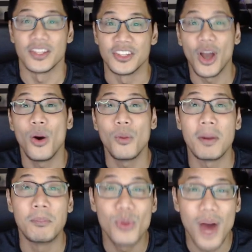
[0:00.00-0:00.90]
Yo,
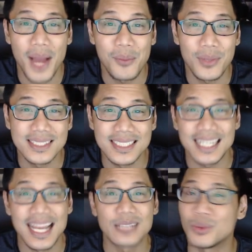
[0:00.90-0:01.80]
mabuhay and what's good,
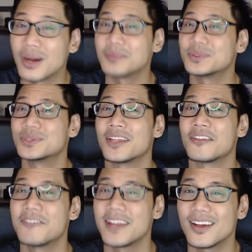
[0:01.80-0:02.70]
guys? Welcome to another
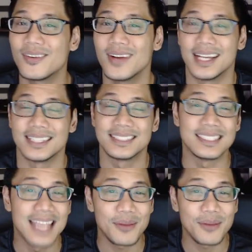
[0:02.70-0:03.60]
video.
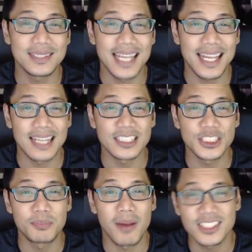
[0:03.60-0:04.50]
Today we're taking a
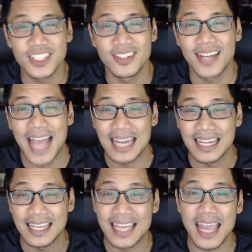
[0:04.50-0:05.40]
sponsored look at a
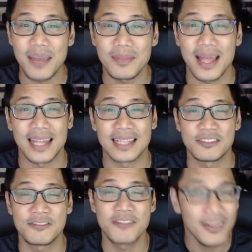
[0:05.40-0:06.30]
game that is
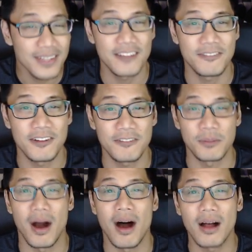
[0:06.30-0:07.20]
very different
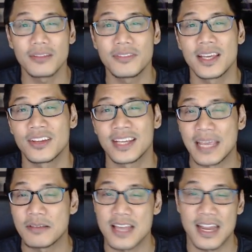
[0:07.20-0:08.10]
from all of the other
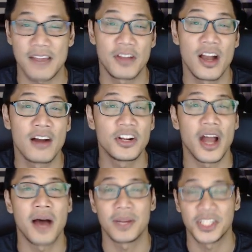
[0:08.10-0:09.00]
games that I've covered
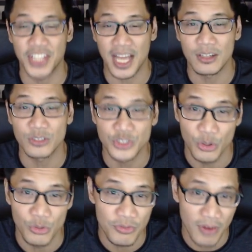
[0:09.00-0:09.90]
on my channel
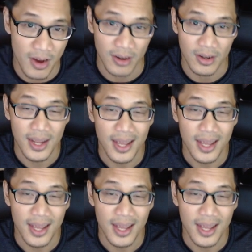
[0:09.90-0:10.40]
so far.